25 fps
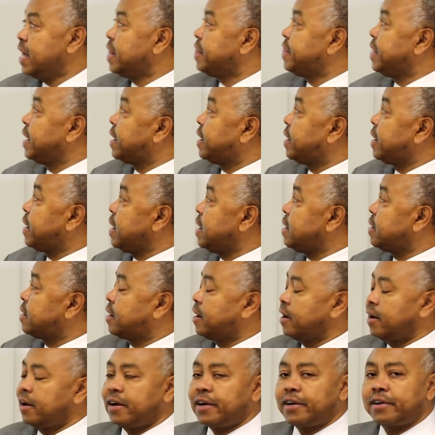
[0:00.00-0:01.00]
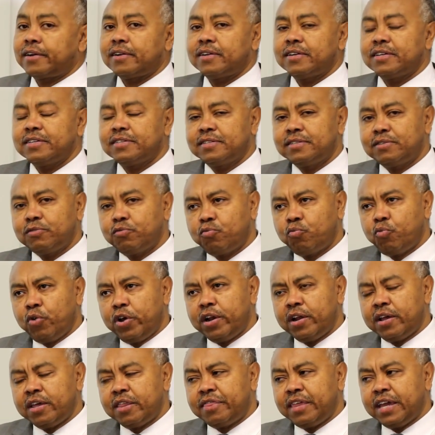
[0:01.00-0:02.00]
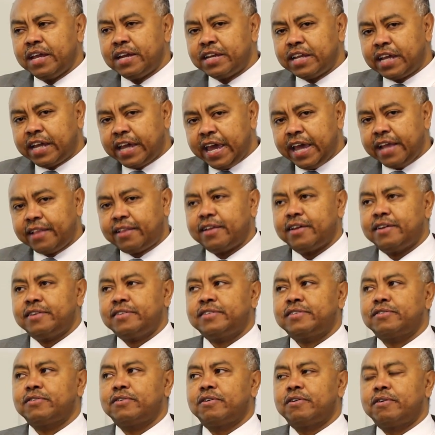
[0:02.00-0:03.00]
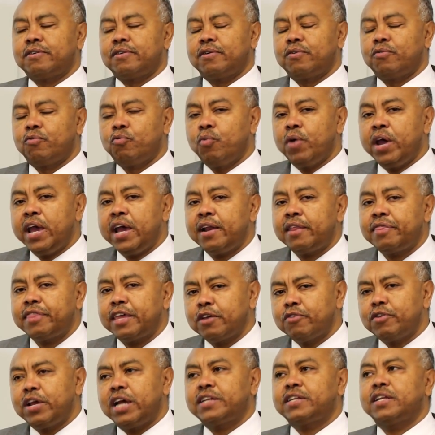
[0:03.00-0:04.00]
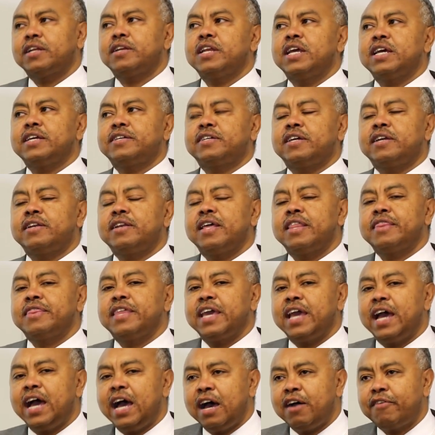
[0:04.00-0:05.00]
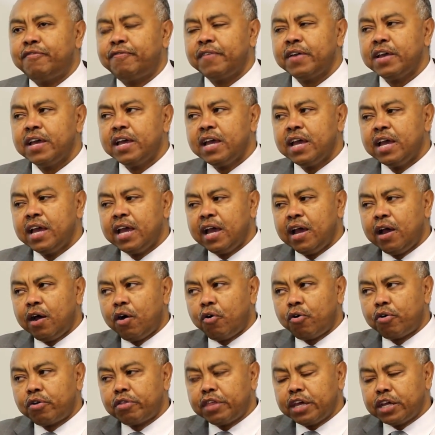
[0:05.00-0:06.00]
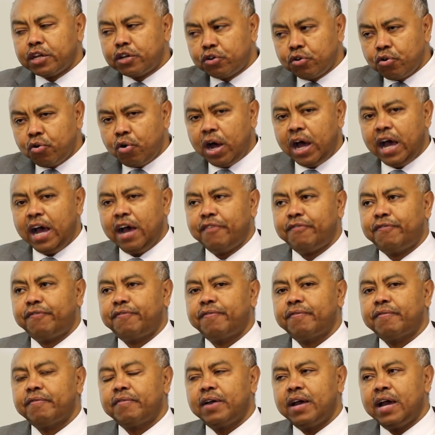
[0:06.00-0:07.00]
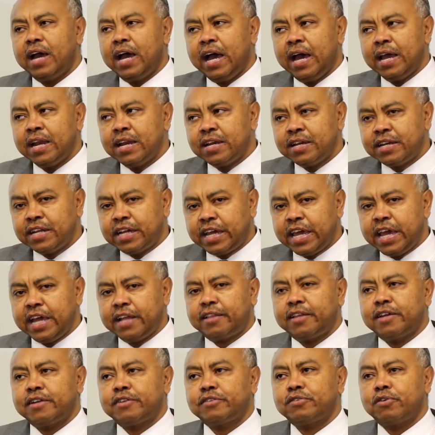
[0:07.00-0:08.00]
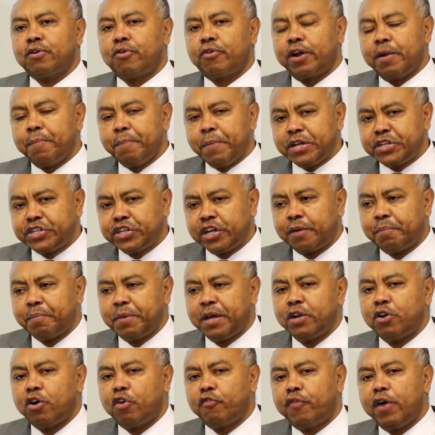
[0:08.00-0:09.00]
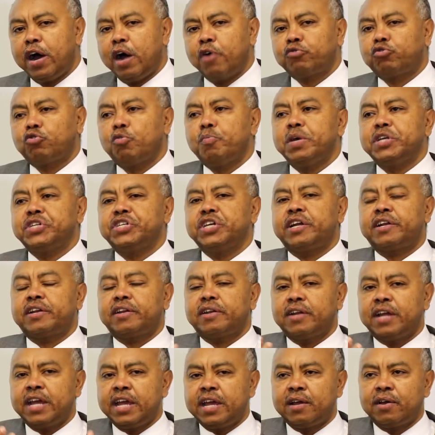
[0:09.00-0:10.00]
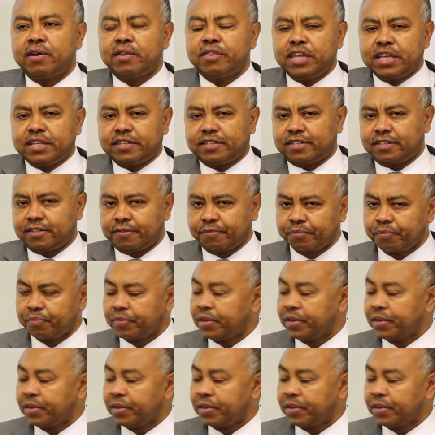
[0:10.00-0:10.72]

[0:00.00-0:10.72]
The green color is one of the indicators where the United Nations, they have or they do have an indicators or a measurement of how to measure this.